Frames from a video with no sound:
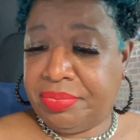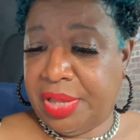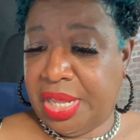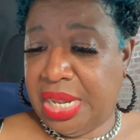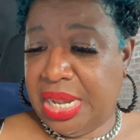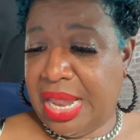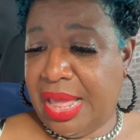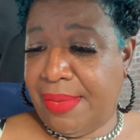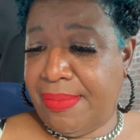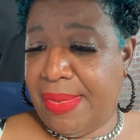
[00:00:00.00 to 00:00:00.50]

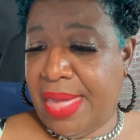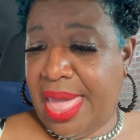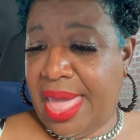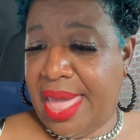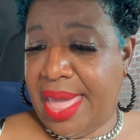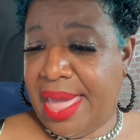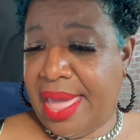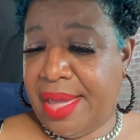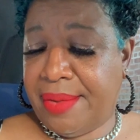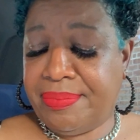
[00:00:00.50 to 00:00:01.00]
in that
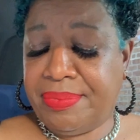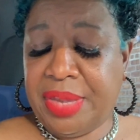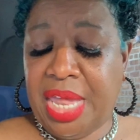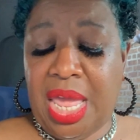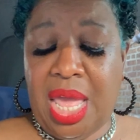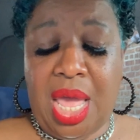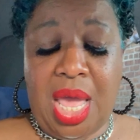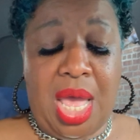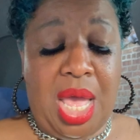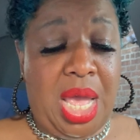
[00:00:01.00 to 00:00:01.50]
bag
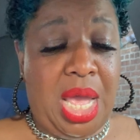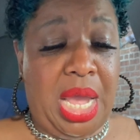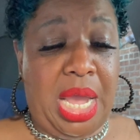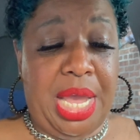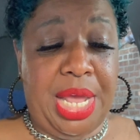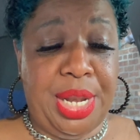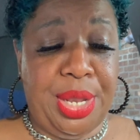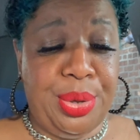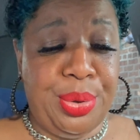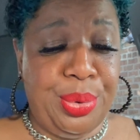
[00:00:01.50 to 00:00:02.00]

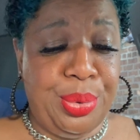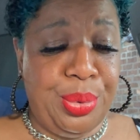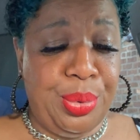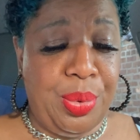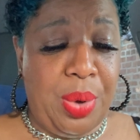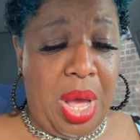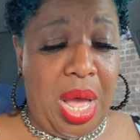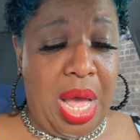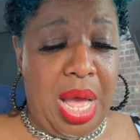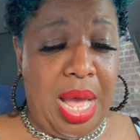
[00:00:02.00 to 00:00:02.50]

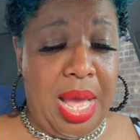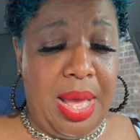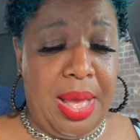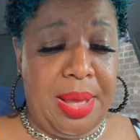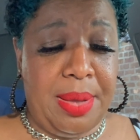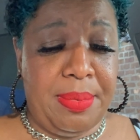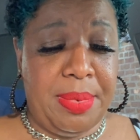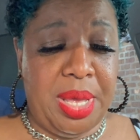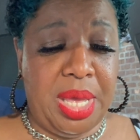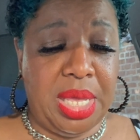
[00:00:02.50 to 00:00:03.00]
anywho,
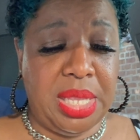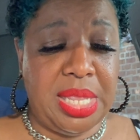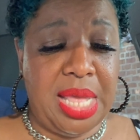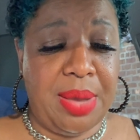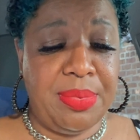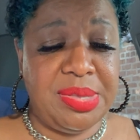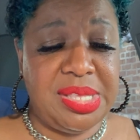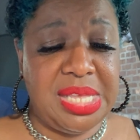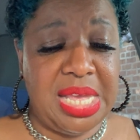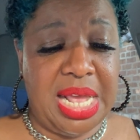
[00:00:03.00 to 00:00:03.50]
um, they
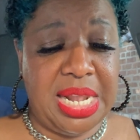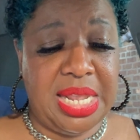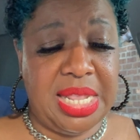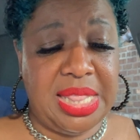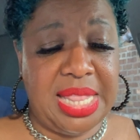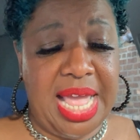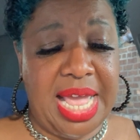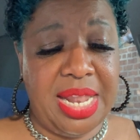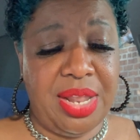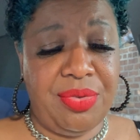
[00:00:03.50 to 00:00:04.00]
were saying that
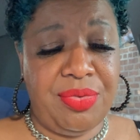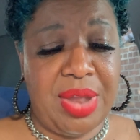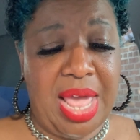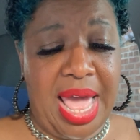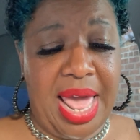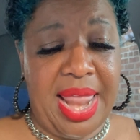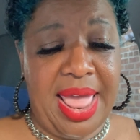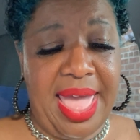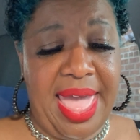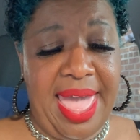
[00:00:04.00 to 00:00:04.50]
they did
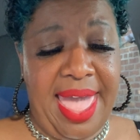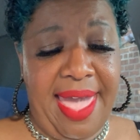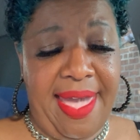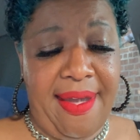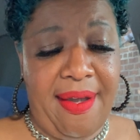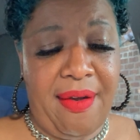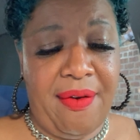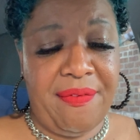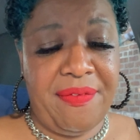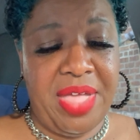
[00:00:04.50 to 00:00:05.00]
not
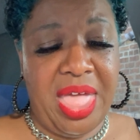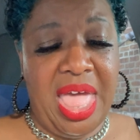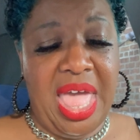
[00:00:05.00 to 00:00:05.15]
have